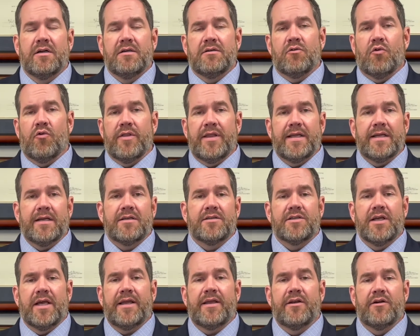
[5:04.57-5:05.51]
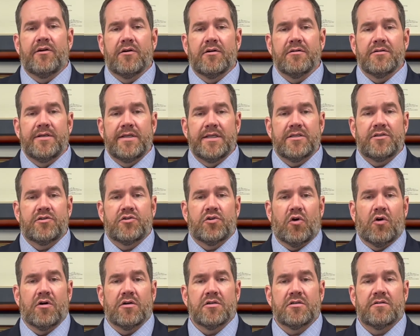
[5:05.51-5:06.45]
or the executor
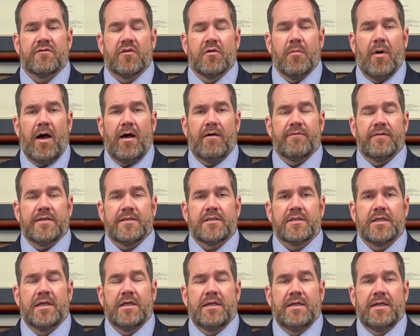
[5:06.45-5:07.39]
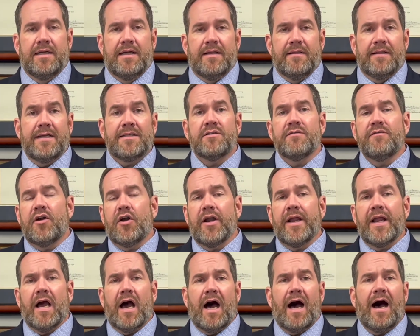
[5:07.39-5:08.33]
discharged from office. That's a
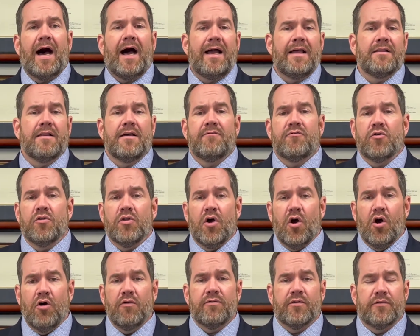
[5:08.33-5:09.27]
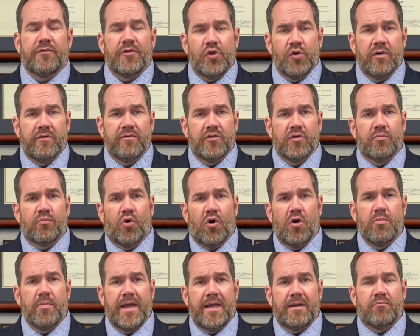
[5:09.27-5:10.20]
very high-level overview of the
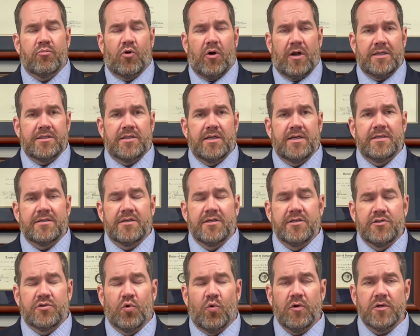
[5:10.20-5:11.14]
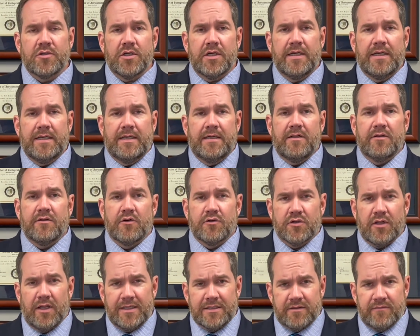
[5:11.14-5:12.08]
probate process in Georgia. There's
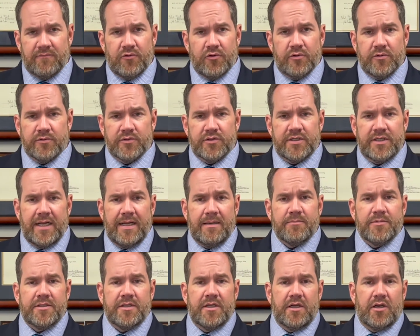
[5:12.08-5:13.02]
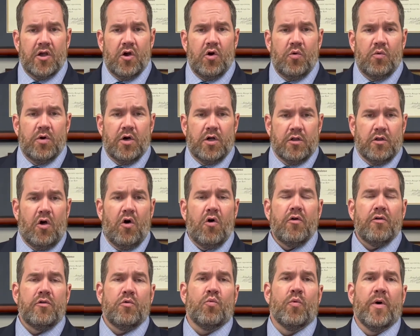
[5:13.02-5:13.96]
lots of little steps that go along
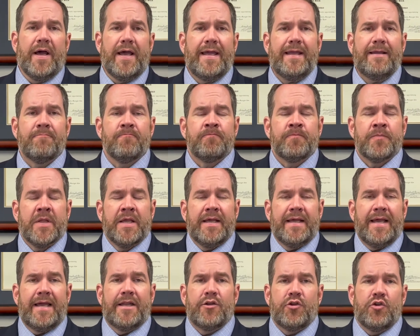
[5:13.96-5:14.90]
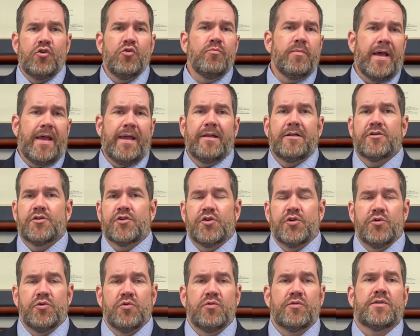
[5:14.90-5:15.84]
the way, and you may
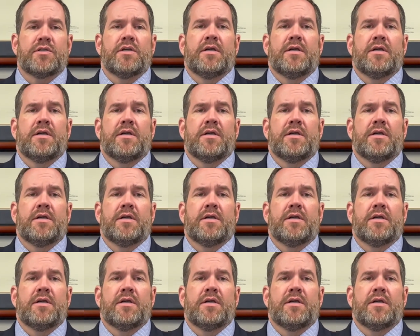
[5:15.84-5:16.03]
choose